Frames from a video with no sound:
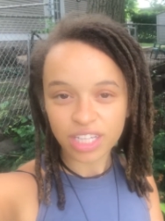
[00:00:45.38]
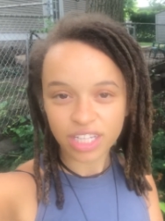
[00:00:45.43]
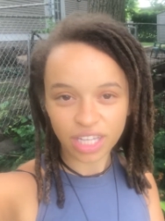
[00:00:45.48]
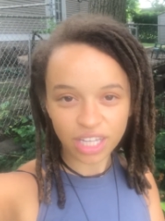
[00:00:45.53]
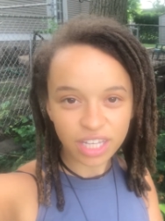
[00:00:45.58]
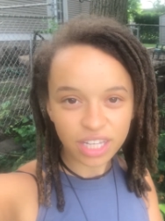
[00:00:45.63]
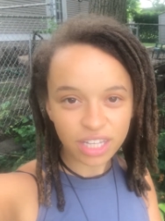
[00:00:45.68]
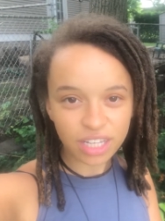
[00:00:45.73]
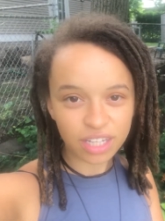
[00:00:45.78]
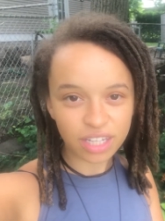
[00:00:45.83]

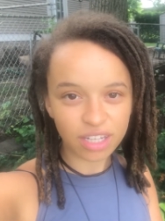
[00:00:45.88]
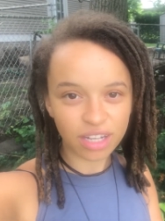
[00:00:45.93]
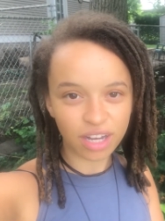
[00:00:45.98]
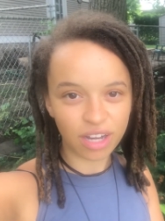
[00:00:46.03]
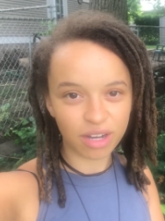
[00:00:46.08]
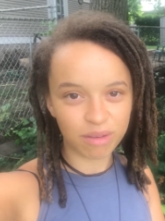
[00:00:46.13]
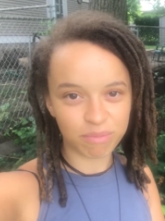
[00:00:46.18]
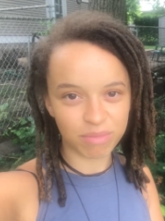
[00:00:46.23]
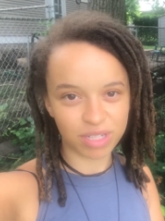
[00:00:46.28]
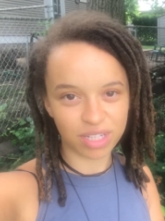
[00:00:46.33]
gig
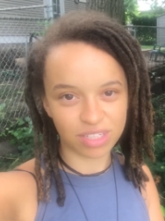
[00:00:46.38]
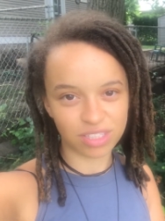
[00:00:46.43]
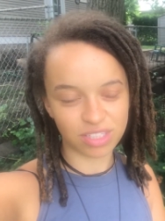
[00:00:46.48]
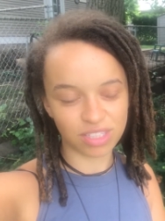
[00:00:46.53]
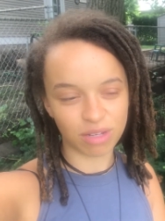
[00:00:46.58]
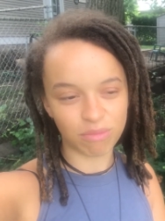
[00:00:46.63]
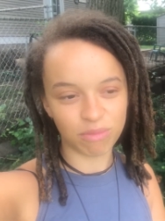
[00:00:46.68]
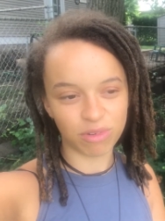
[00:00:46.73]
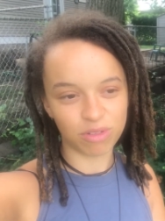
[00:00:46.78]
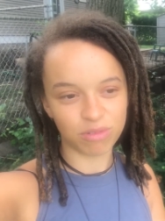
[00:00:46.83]
um, because
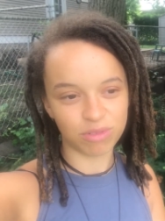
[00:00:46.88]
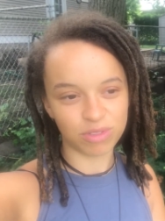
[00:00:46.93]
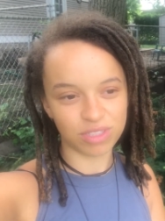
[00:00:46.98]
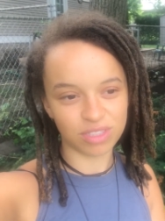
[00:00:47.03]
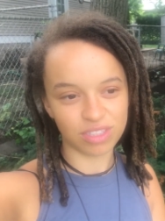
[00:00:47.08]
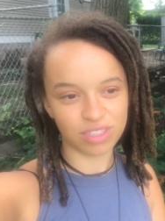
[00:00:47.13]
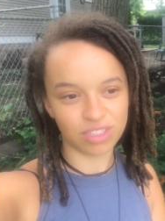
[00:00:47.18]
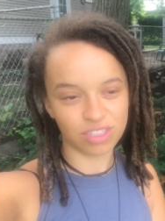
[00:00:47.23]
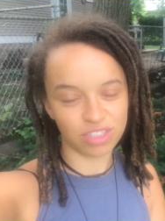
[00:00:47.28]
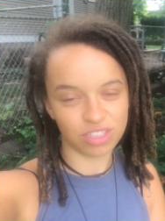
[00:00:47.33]
someone
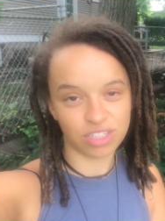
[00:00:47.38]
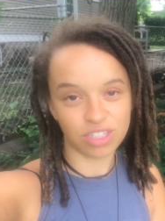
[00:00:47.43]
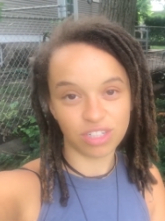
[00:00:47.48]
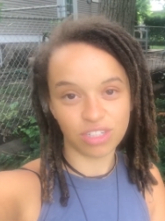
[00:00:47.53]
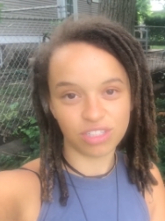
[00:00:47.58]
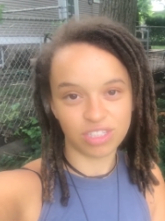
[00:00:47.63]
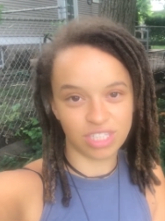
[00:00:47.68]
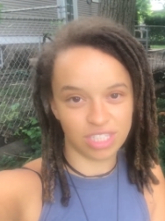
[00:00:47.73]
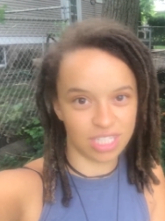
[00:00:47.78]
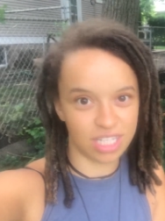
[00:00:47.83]
was just
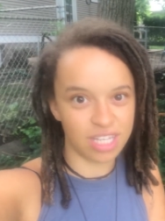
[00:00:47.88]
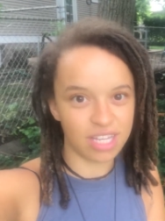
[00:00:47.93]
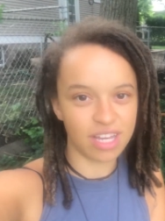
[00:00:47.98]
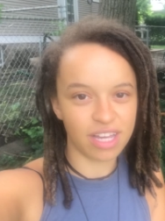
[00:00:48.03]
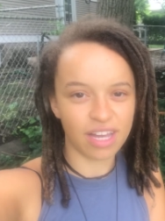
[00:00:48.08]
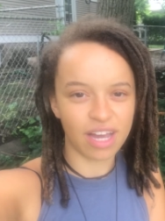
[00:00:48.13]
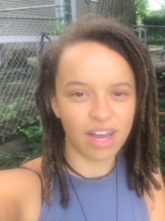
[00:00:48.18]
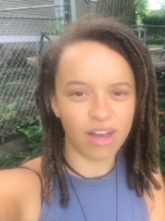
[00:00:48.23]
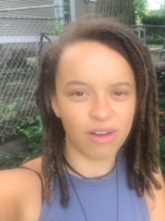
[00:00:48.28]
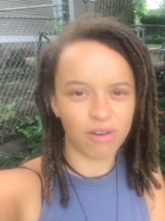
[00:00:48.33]

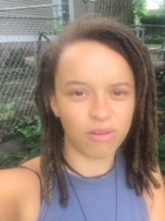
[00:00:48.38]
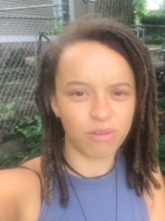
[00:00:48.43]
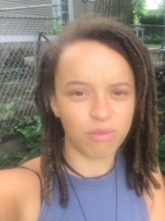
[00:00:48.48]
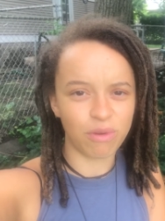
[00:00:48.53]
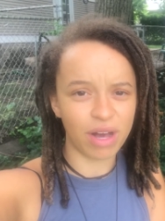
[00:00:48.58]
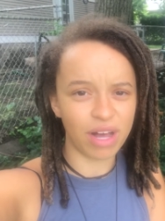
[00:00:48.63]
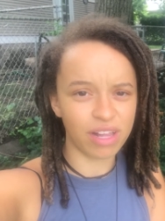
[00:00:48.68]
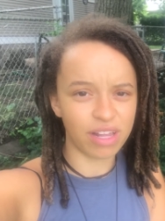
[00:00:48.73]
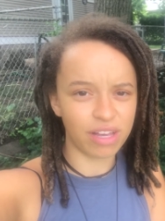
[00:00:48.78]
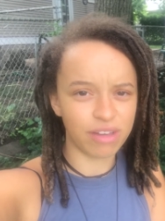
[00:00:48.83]
seeing how
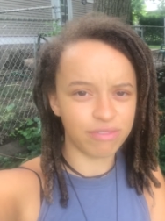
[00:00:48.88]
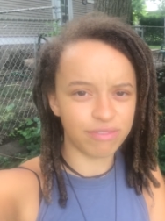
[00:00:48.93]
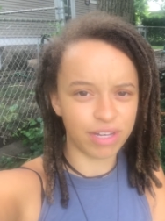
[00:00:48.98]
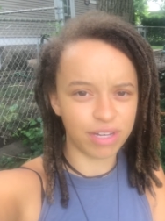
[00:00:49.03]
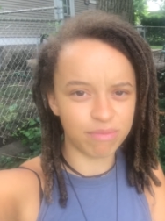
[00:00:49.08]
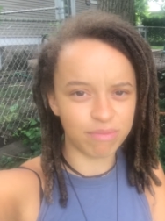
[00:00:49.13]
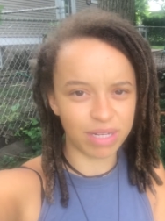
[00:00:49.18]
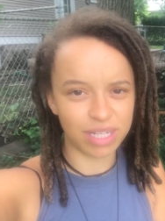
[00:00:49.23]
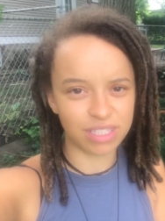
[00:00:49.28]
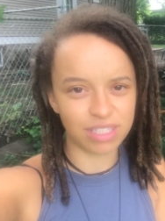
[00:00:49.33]
well I
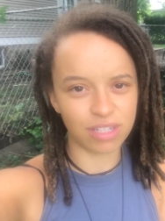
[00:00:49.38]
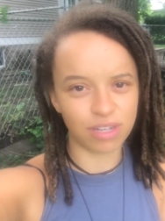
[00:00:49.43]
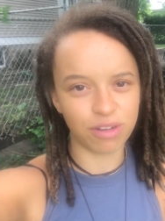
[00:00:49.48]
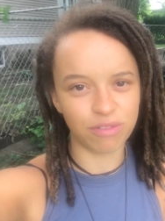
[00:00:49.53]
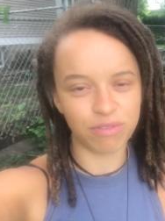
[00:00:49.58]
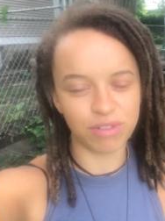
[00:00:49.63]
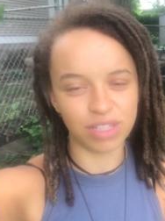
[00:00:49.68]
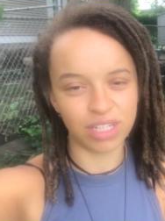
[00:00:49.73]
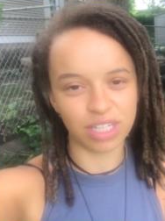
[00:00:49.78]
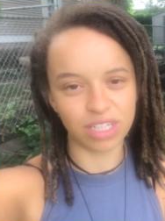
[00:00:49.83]
fed
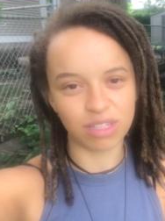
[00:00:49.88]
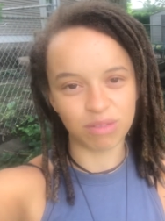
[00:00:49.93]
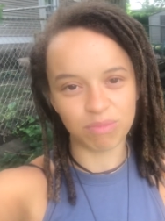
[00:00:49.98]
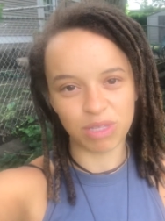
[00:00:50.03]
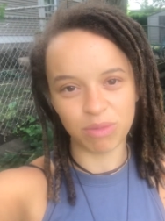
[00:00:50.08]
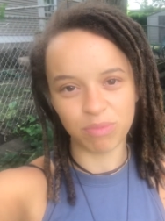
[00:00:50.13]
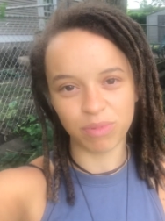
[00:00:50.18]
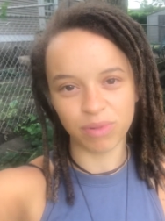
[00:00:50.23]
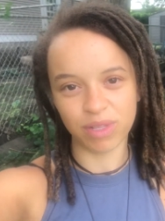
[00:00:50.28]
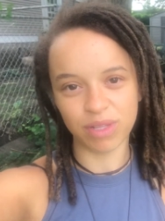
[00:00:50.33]
myself and like the
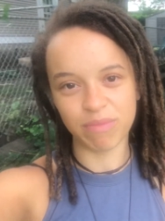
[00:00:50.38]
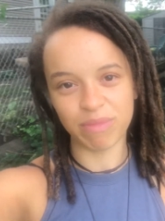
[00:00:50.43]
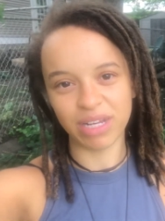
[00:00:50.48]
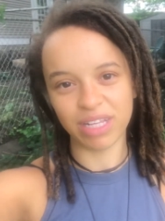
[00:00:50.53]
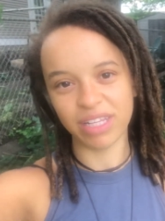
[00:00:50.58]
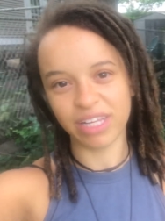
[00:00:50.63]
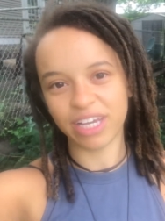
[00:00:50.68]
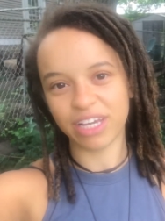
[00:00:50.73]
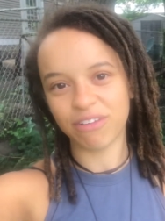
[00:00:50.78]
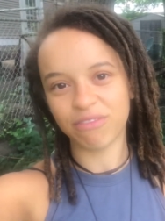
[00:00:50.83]
people in
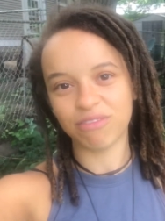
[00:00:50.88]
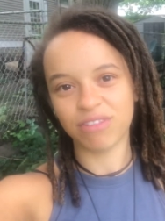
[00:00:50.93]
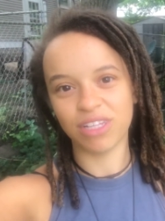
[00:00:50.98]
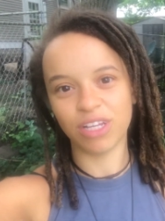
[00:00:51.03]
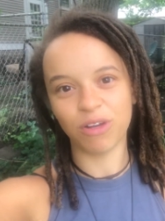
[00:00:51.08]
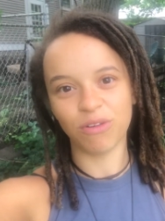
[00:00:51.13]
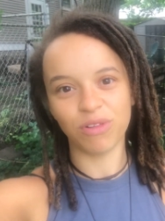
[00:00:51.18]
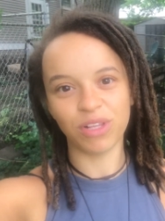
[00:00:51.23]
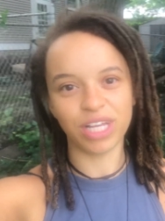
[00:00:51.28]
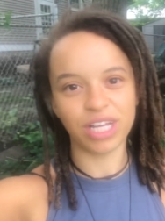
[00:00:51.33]
my life and
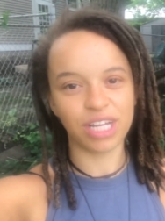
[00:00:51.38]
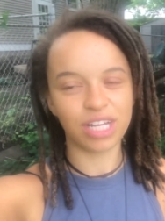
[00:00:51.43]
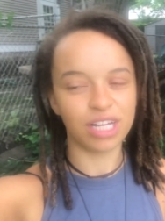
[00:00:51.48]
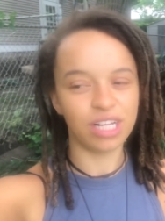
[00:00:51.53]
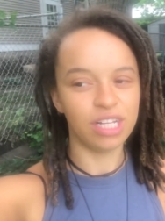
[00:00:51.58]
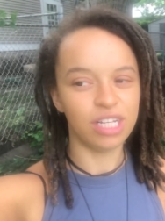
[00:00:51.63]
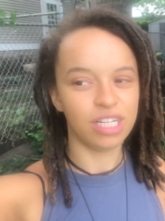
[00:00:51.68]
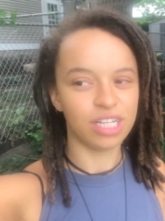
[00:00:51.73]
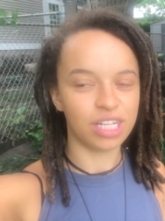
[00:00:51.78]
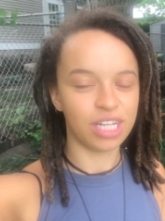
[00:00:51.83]
they were like
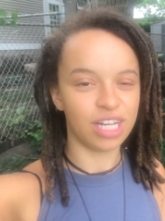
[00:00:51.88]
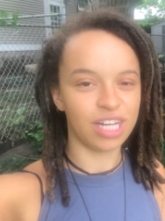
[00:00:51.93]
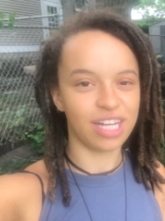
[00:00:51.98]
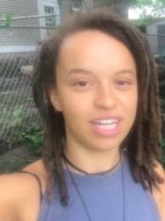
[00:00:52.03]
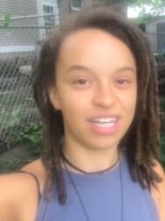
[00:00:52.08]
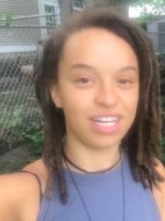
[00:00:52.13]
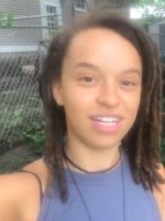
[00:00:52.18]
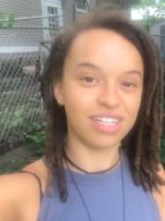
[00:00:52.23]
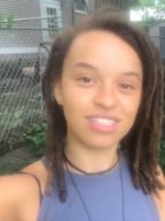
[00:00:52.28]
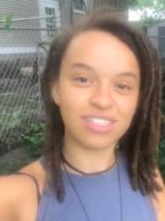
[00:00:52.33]
can
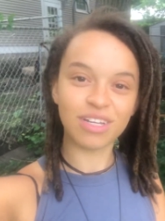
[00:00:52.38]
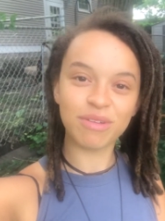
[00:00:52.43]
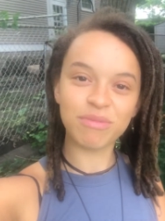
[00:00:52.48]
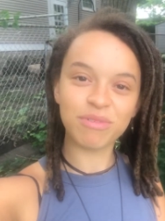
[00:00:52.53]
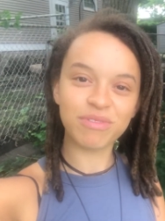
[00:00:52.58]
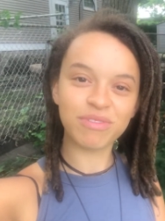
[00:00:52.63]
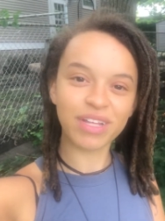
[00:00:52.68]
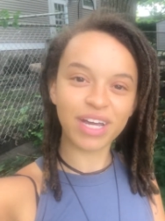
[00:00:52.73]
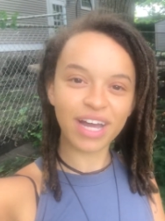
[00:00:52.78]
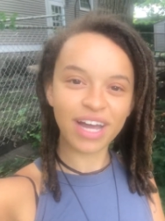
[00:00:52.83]
I get some
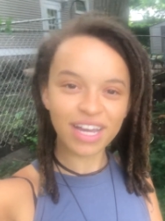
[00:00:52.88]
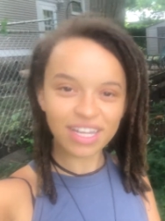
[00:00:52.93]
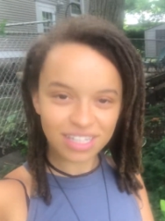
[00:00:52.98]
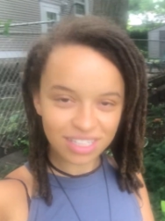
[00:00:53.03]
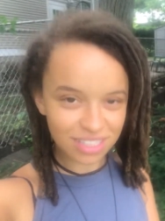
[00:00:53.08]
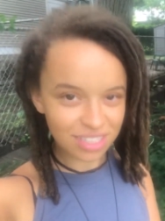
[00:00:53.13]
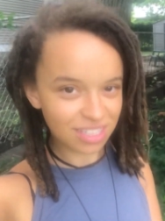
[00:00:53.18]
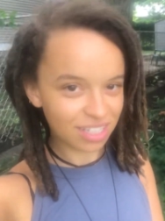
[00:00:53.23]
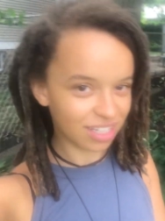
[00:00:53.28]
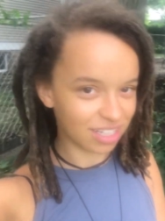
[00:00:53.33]
of that?
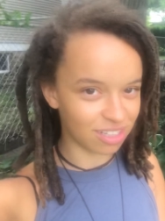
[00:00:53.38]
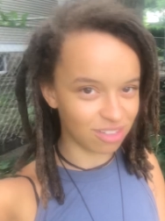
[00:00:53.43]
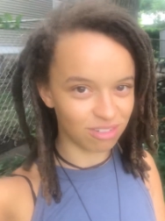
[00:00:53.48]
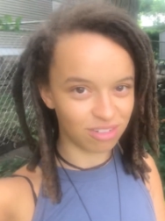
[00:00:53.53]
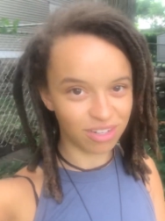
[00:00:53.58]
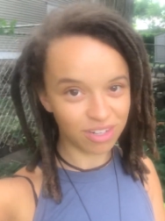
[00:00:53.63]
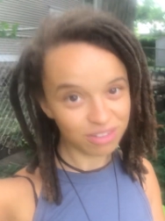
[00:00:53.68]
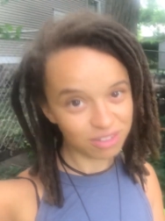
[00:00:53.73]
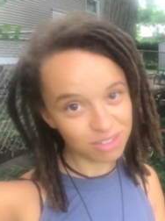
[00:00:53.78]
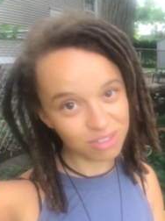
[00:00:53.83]
And it's like, you
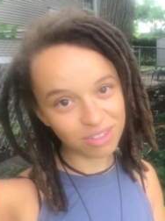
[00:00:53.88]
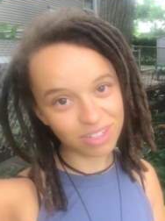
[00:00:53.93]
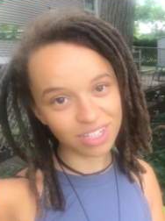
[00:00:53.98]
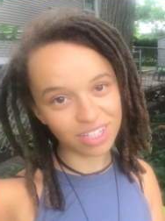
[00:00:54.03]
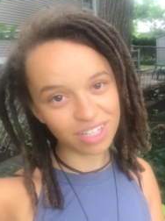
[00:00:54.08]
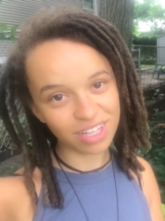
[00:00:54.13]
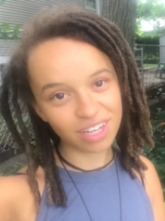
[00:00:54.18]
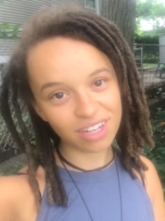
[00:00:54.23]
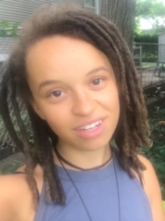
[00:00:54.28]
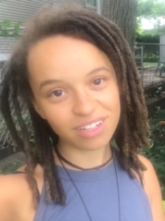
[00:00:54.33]
know, you
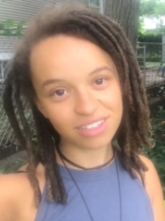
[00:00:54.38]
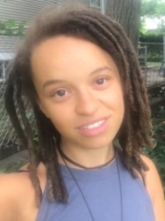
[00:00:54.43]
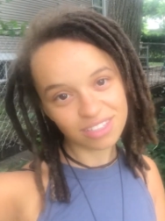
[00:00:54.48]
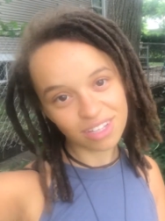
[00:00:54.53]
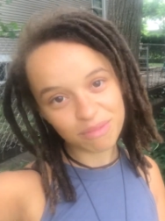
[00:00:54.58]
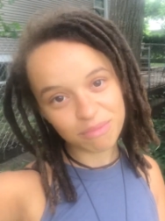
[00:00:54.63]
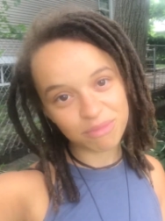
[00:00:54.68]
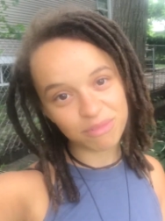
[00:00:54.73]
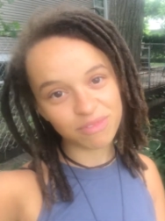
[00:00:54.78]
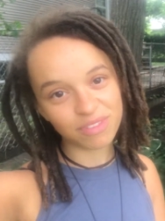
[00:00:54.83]
can get
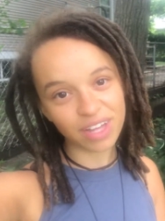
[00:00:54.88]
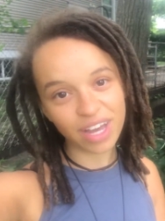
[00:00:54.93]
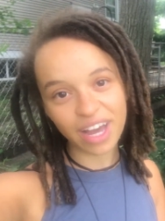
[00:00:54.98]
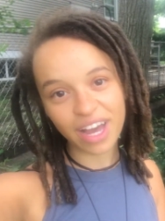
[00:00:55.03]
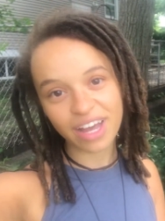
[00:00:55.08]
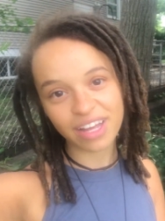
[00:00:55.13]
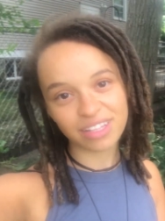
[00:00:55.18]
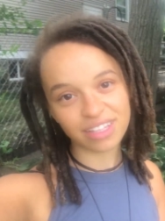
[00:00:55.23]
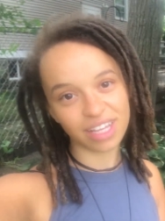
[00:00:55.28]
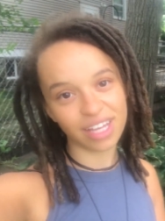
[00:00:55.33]
some of
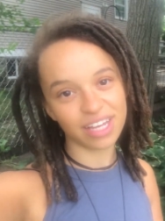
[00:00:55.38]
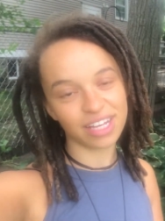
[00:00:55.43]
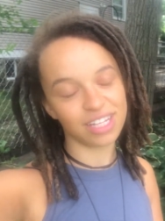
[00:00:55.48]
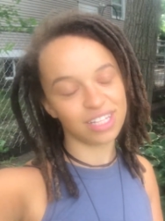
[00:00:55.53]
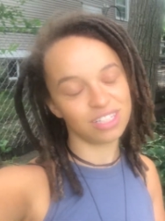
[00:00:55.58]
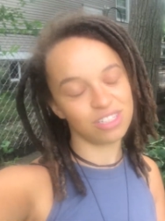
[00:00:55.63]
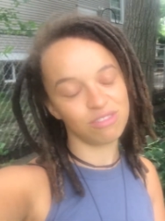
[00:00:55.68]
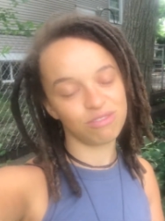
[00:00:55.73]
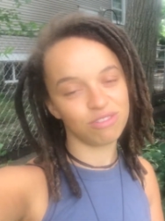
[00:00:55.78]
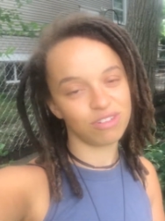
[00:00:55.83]
that.
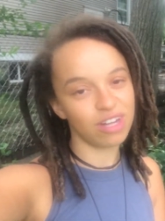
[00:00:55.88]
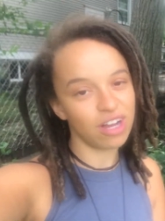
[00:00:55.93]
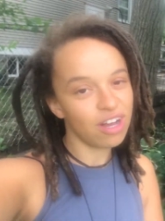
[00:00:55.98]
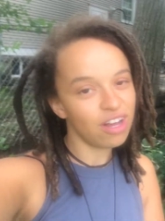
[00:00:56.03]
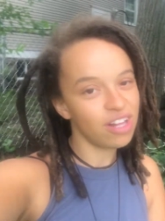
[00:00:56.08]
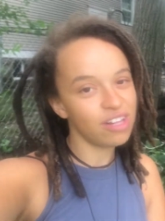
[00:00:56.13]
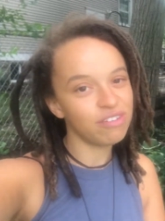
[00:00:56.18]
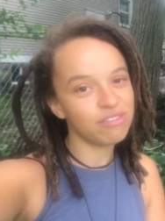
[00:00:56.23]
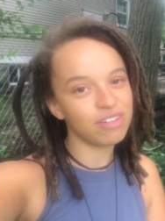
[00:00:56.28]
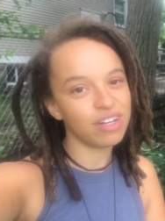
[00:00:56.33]
Like, it's for
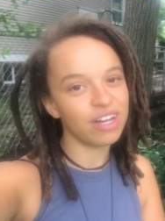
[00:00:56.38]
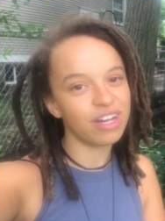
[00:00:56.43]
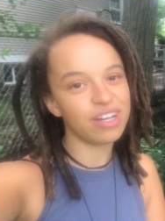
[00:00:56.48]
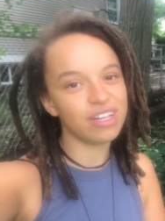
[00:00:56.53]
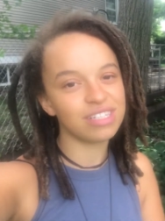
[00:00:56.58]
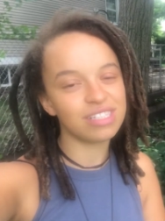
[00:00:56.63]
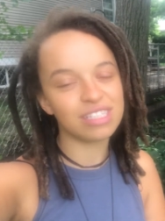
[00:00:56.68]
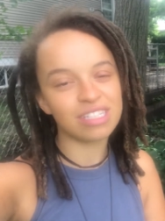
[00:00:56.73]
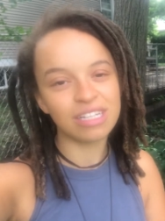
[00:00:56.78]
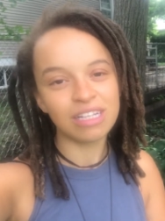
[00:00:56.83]
all of
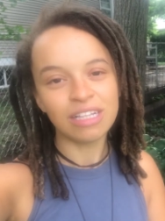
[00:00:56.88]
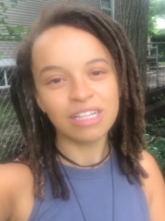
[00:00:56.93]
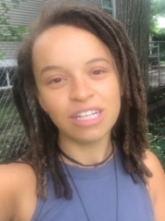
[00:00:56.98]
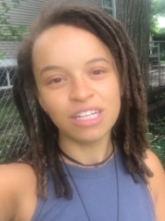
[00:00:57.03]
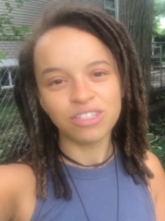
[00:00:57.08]
us.